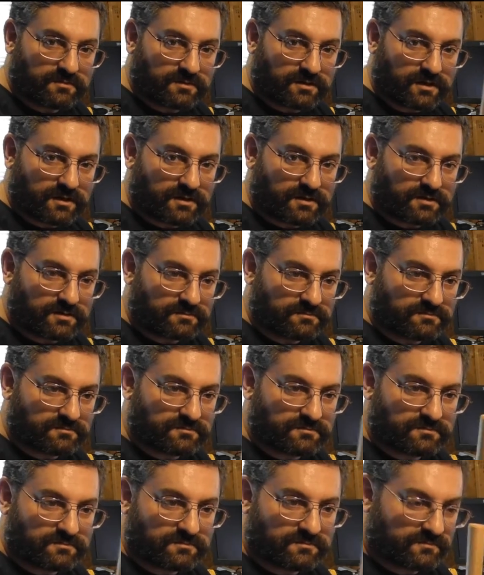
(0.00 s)
a
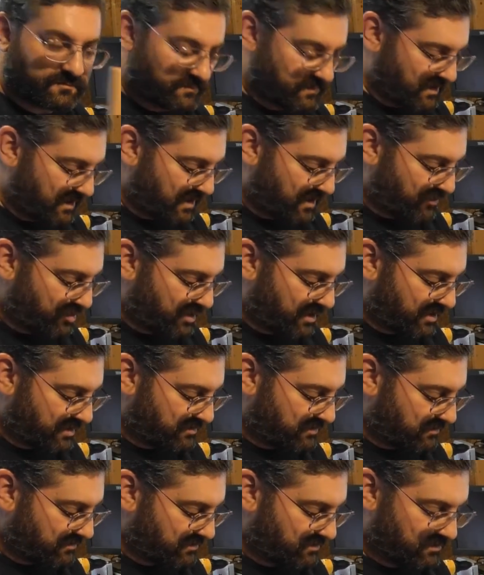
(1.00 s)
hammer
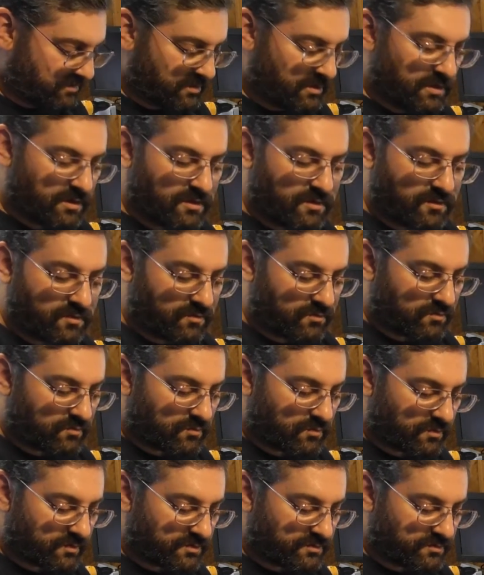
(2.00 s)
handle
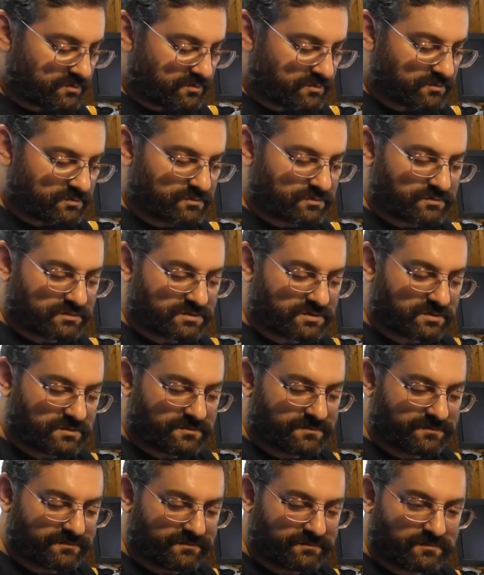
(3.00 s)
or you use
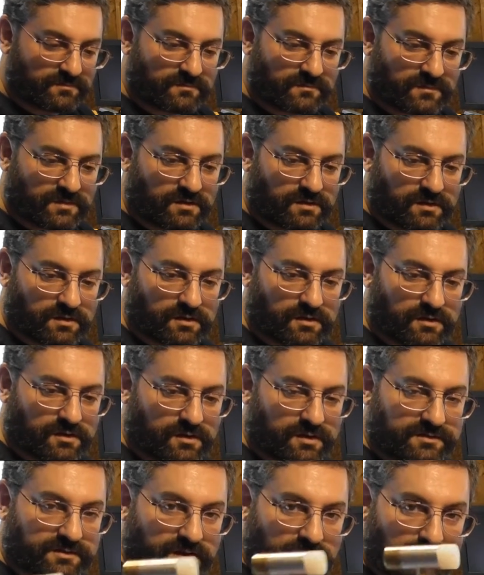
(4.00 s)

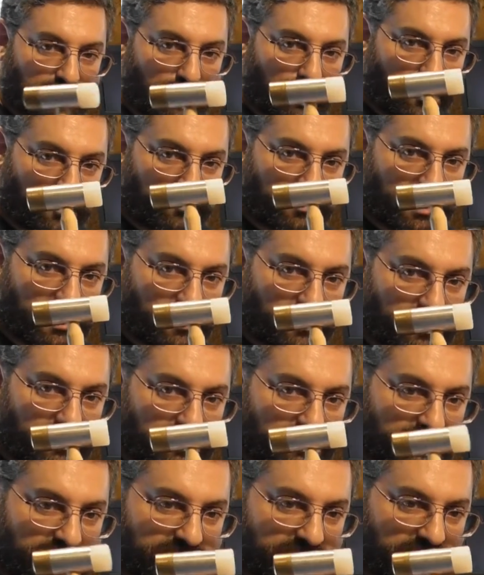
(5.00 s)
a non-marring mallet.
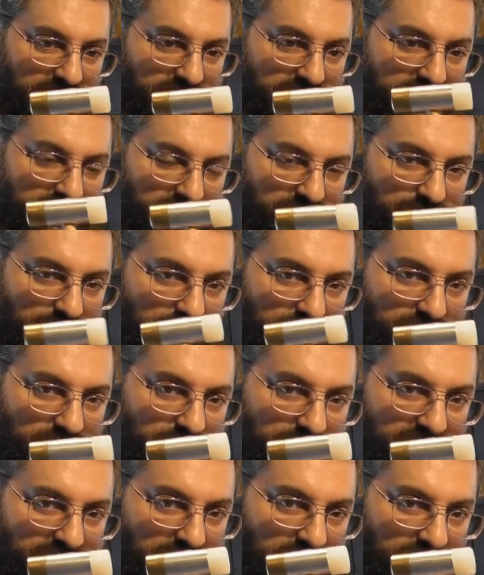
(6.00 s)
In this case, you would
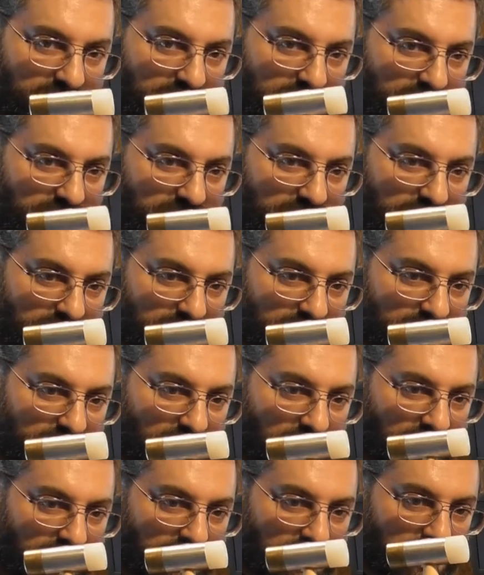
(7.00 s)
use the
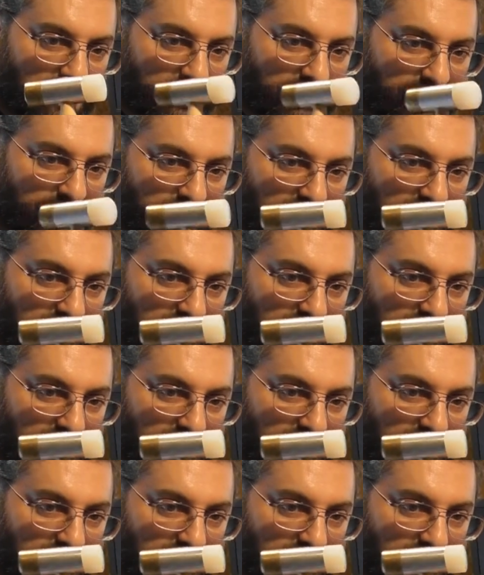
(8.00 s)
nylon or